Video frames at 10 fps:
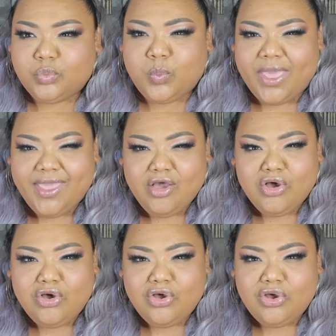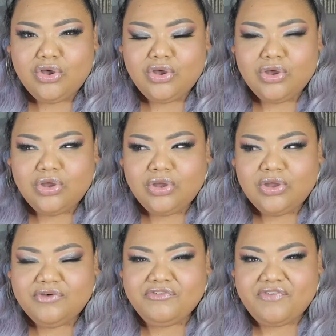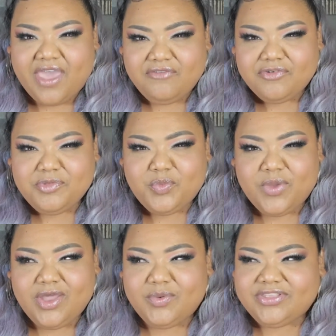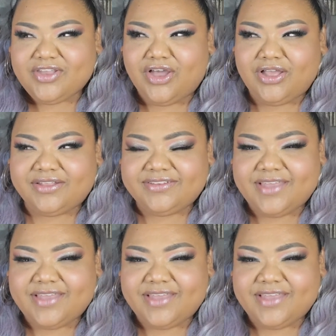whale fat from the whale. What's it called?